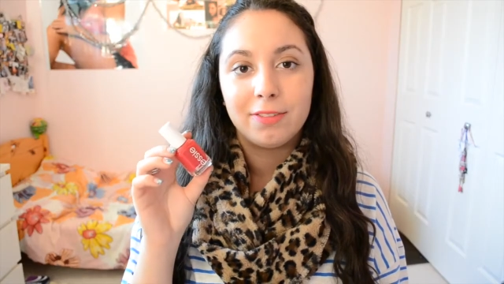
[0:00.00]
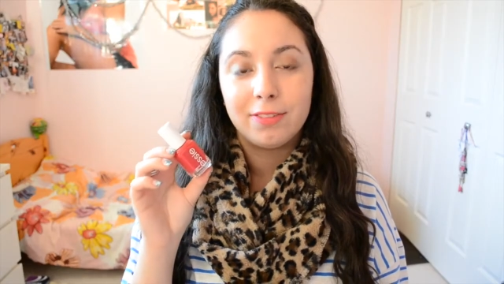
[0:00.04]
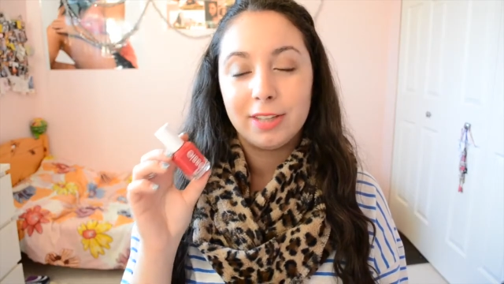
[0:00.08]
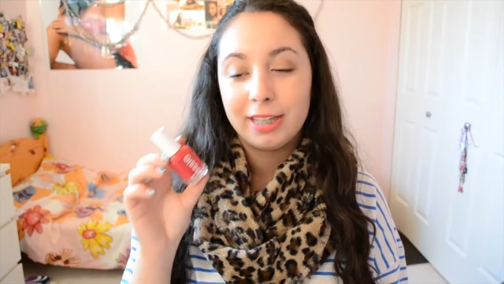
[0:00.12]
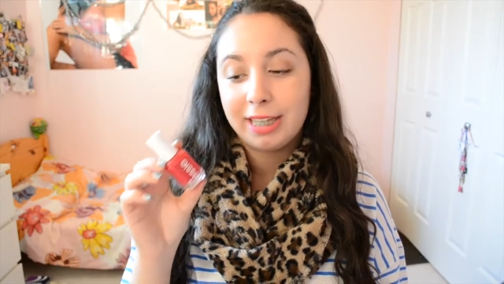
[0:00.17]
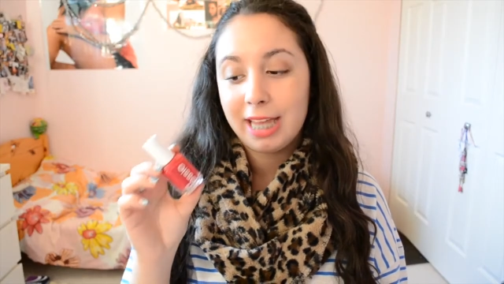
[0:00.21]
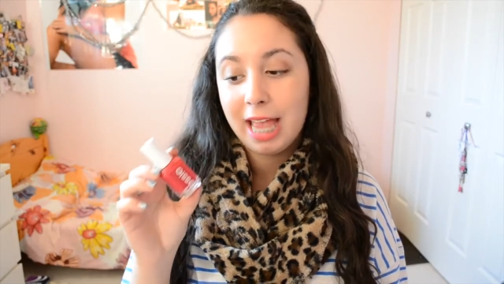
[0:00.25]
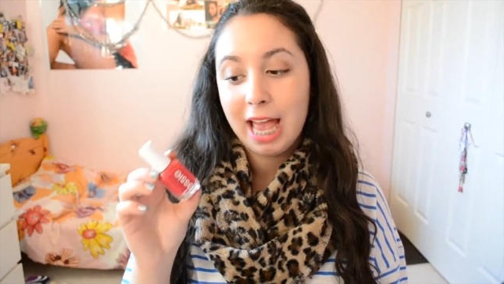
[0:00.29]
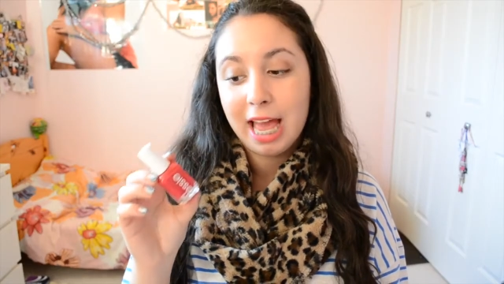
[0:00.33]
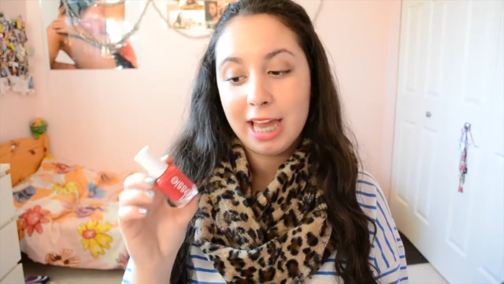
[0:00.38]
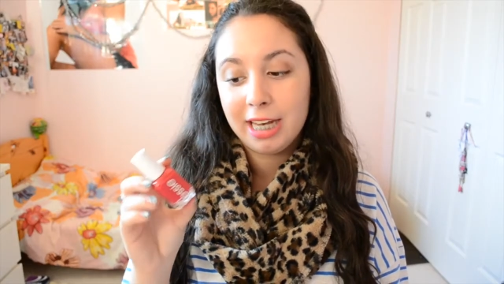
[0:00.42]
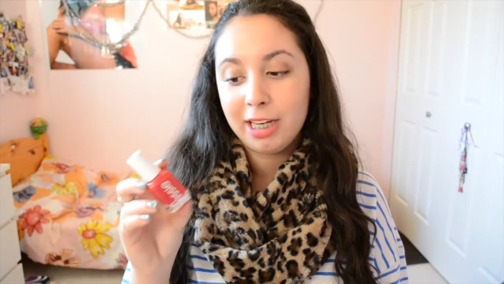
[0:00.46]

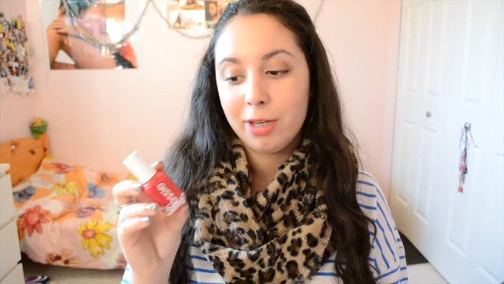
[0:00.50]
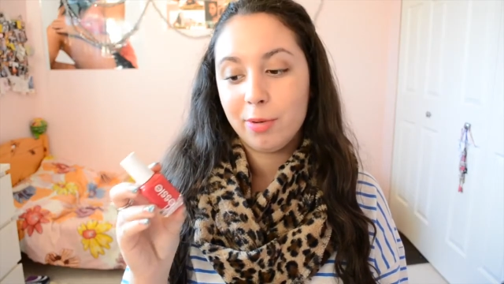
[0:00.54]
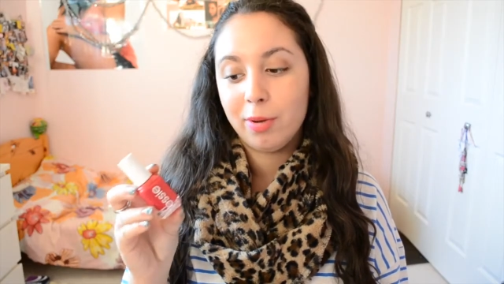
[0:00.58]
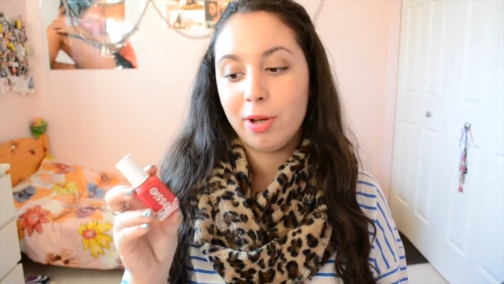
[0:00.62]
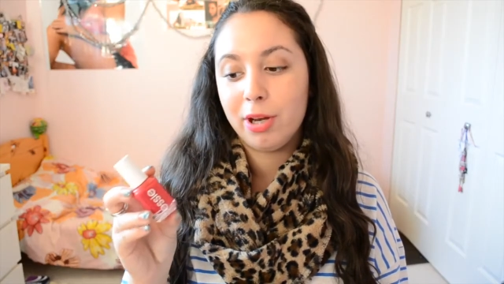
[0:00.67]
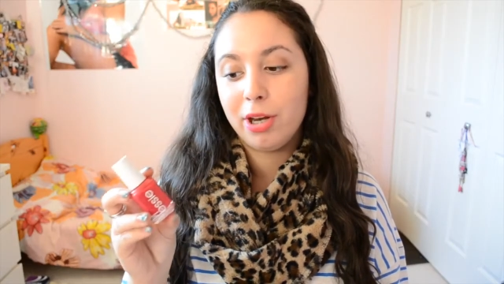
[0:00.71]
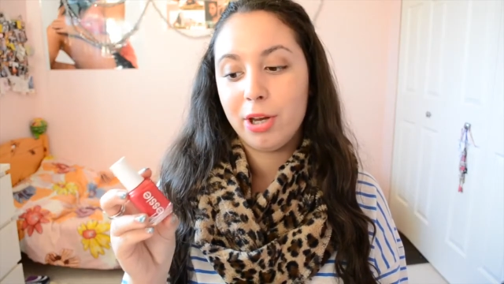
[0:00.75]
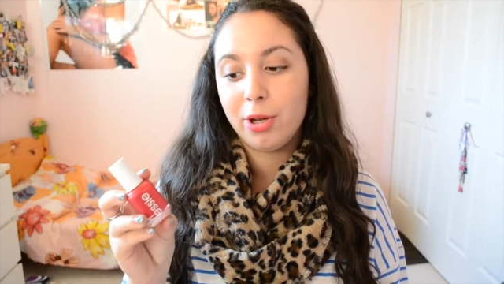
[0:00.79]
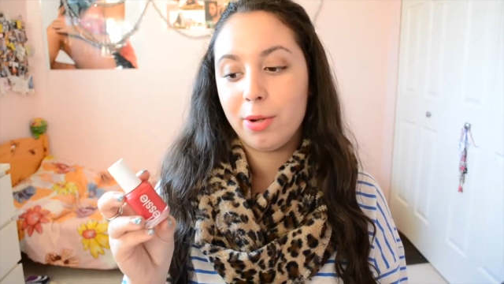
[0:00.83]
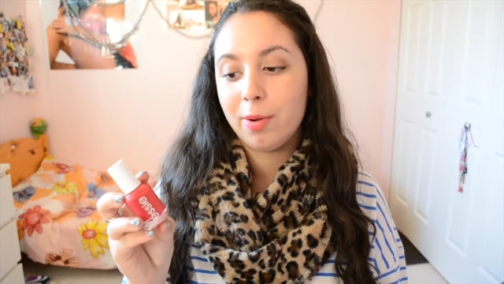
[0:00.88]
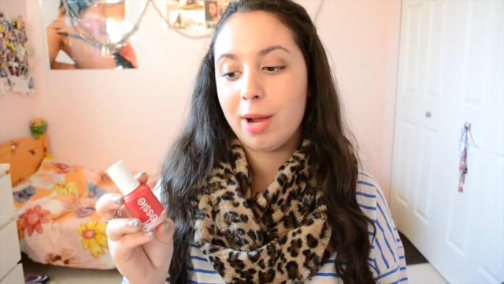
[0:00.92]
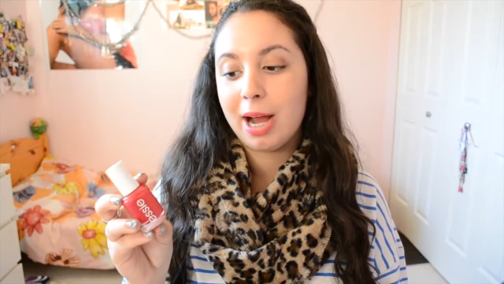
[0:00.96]
Like,
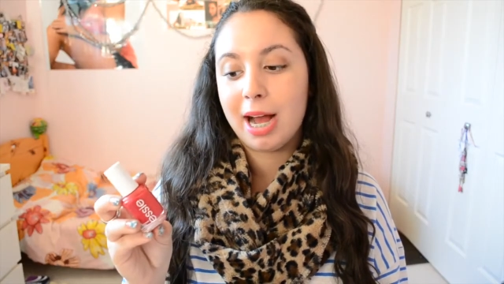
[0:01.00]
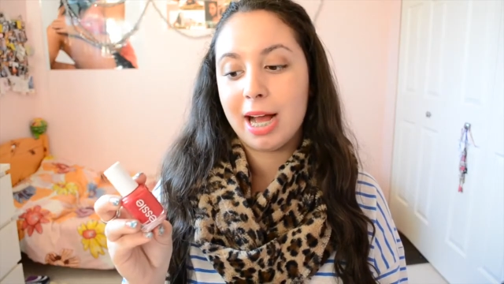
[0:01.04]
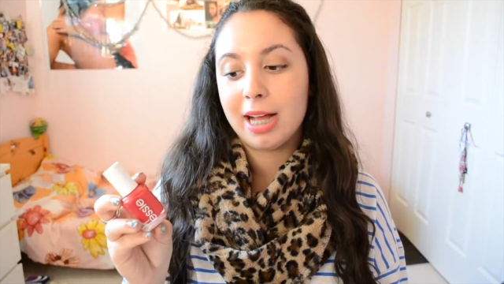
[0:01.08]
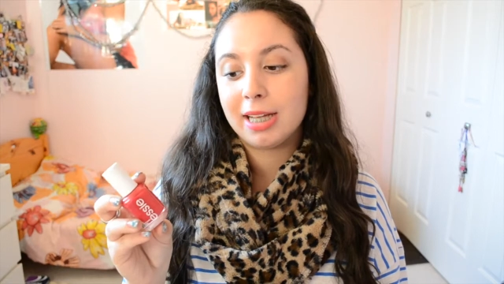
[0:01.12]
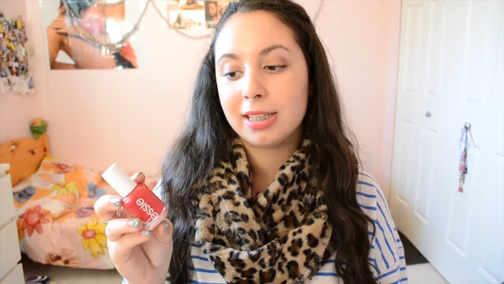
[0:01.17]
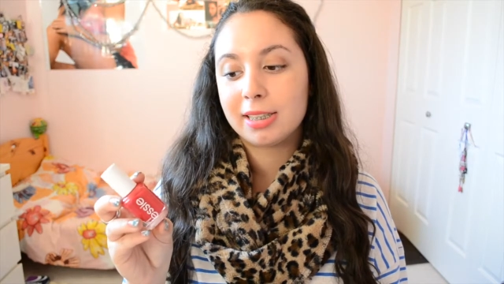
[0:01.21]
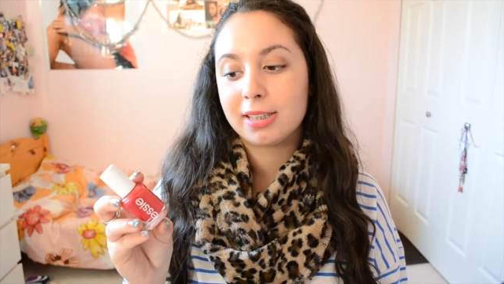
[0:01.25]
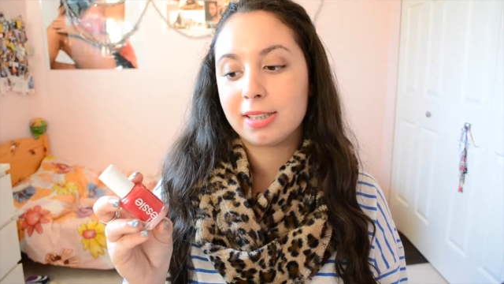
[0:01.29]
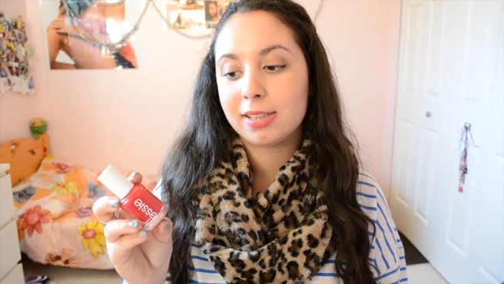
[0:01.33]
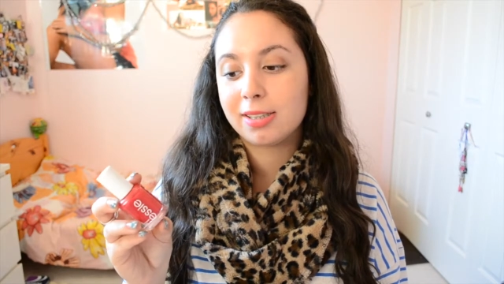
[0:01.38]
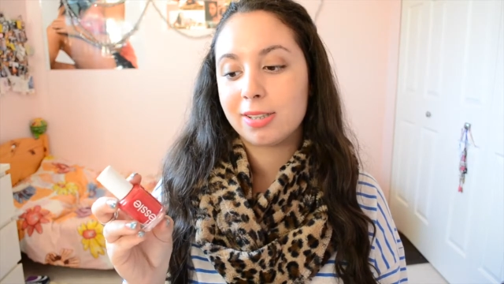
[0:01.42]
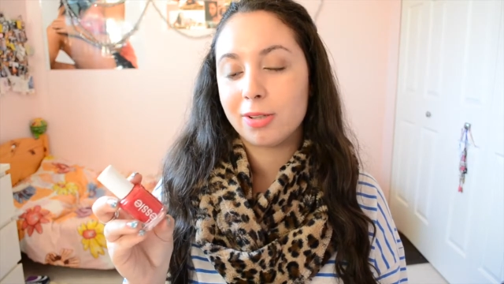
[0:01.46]
anyone who
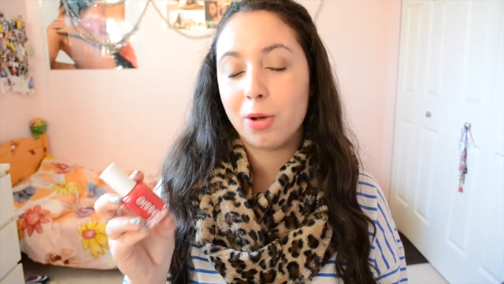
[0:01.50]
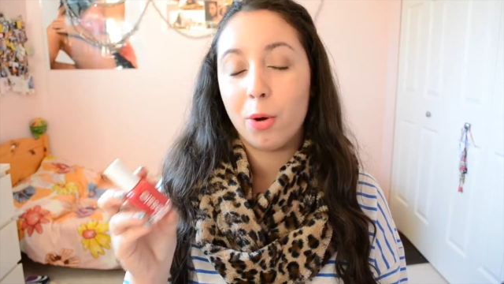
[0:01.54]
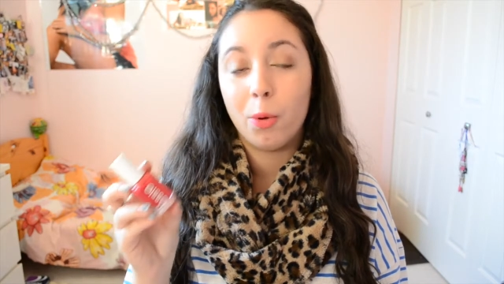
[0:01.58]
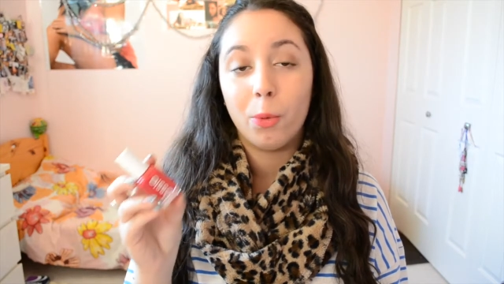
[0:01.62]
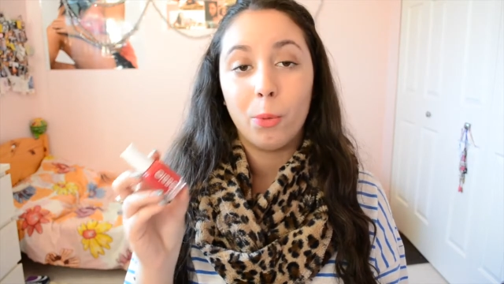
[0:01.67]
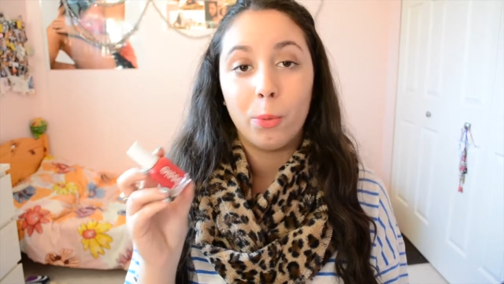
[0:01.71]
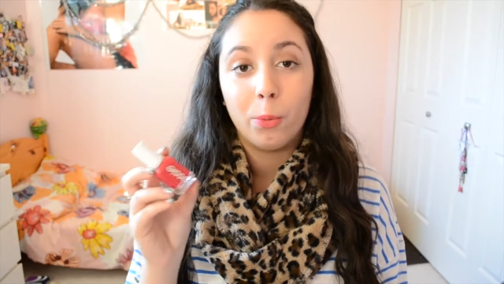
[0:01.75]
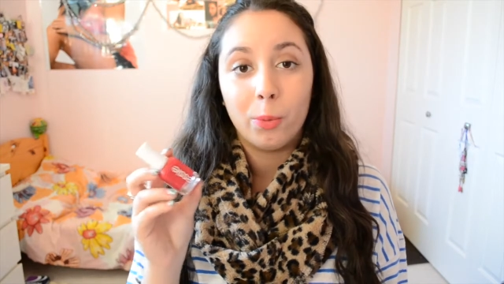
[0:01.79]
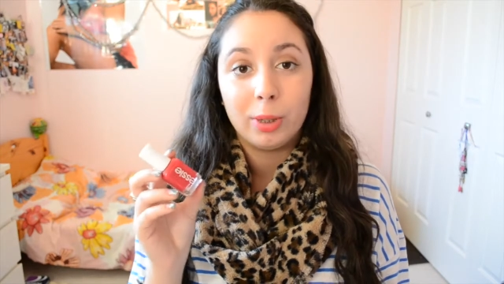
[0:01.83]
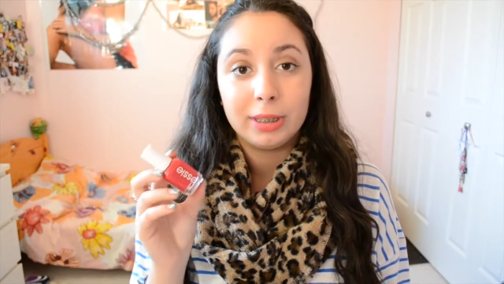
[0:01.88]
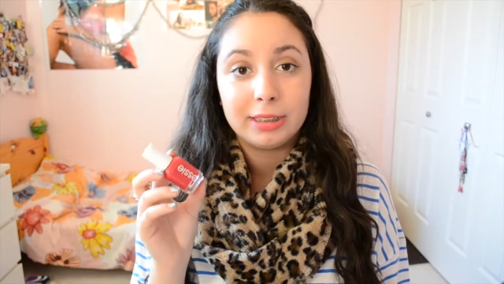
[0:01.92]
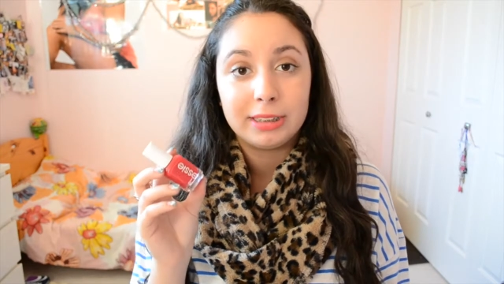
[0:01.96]
asks,
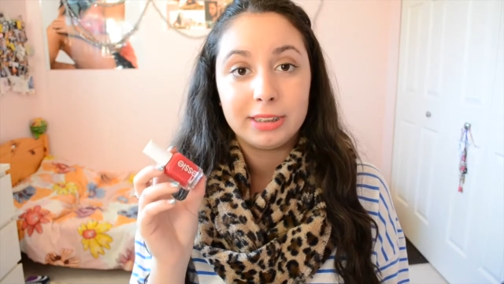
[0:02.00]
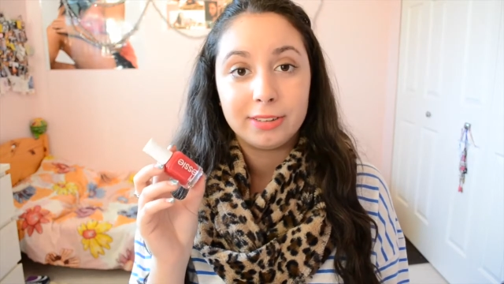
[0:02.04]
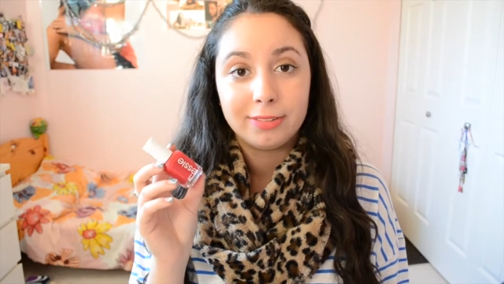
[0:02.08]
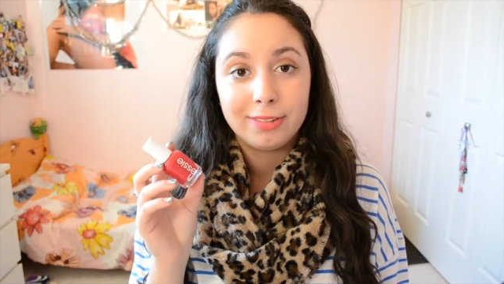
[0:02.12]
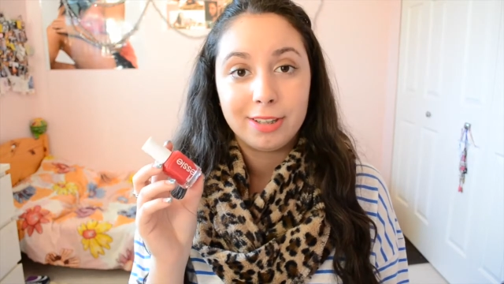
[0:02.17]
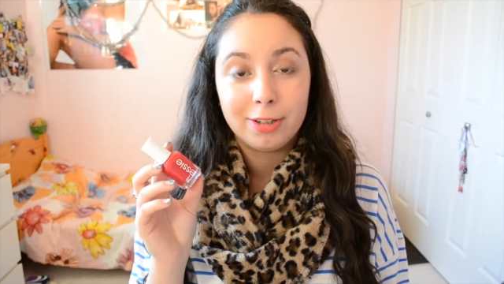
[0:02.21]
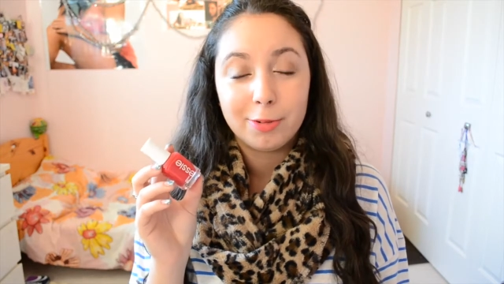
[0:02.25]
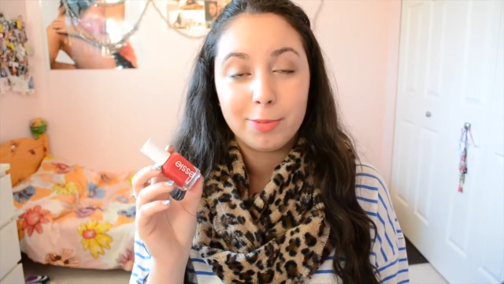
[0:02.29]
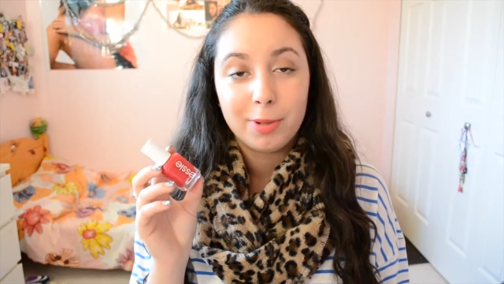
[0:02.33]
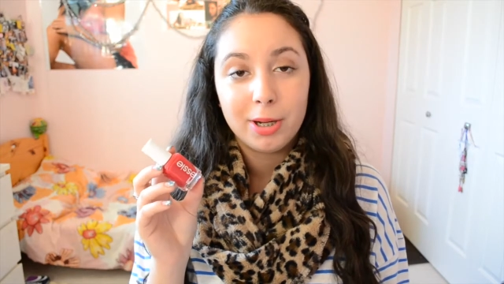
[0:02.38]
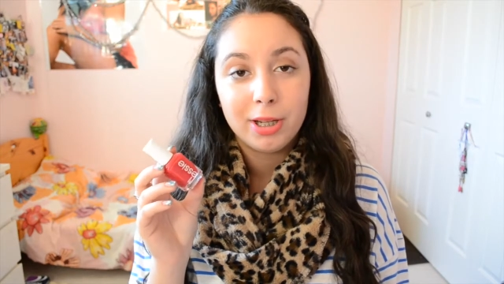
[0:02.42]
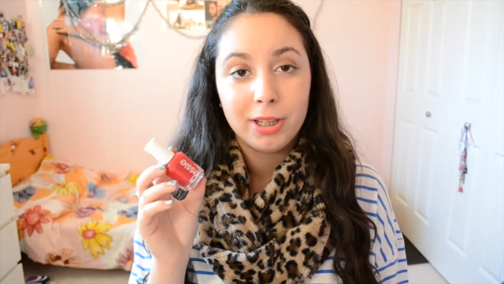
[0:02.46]
oh, what's your
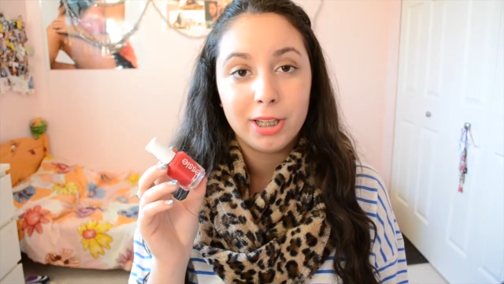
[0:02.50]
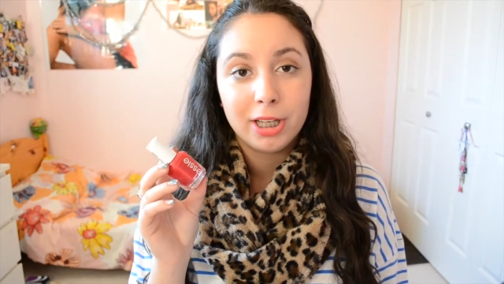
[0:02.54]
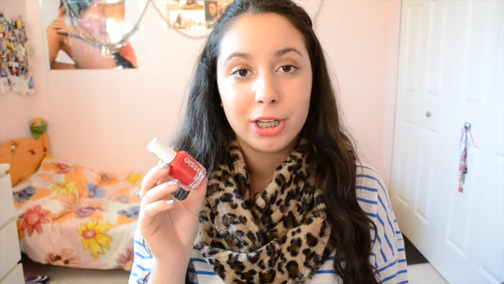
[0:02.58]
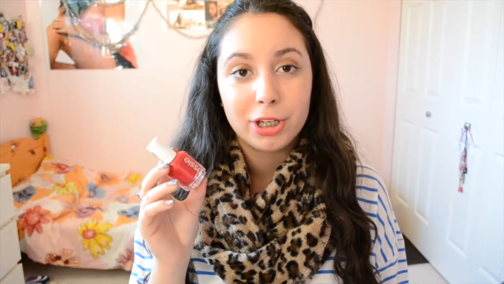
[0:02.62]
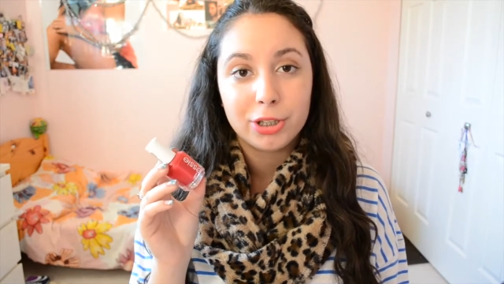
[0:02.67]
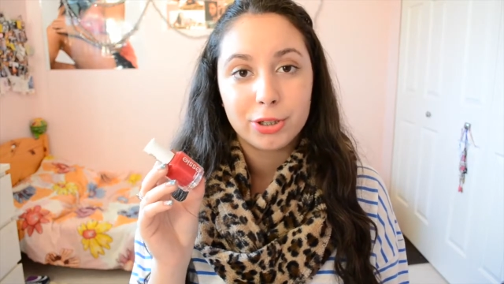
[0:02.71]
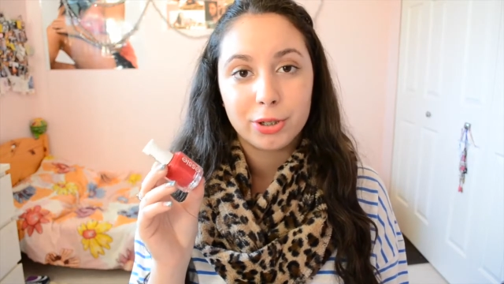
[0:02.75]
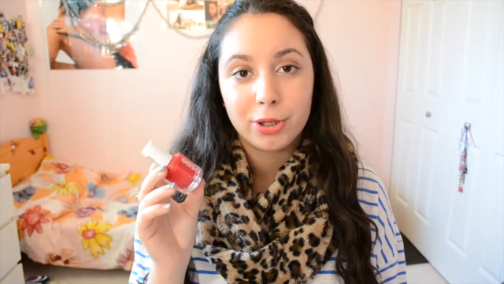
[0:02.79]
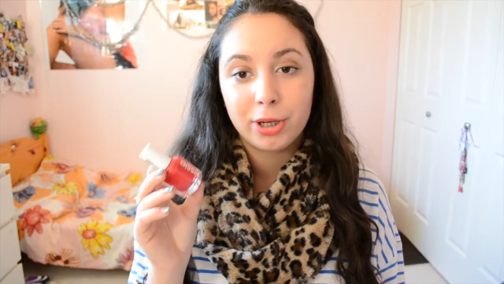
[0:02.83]
favorite polish?